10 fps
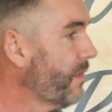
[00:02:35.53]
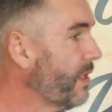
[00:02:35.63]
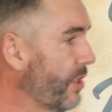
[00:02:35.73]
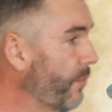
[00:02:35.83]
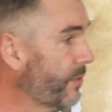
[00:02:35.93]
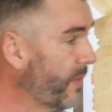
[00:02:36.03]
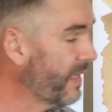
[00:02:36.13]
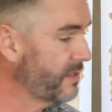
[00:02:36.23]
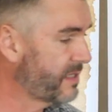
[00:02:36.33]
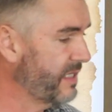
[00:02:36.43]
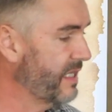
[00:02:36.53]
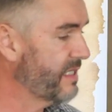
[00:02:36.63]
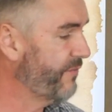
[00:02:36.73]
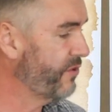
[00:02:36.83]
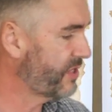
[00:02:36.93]
So what we can see is
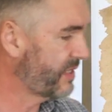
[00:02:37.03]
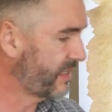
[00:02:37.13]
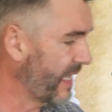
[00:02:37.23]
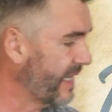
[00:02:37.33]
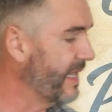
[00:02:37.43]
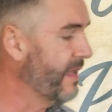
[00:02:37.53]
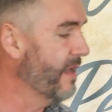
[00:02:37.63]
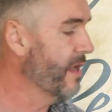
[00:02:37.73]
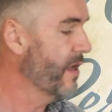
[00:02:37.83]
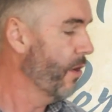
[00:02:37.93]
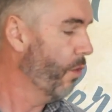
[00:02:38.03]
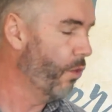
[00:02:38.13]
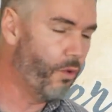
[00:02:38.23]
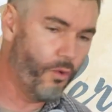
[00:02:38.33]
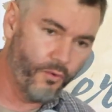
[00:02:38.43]
if you study
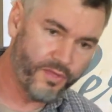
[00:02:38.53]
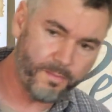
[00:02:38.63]
all the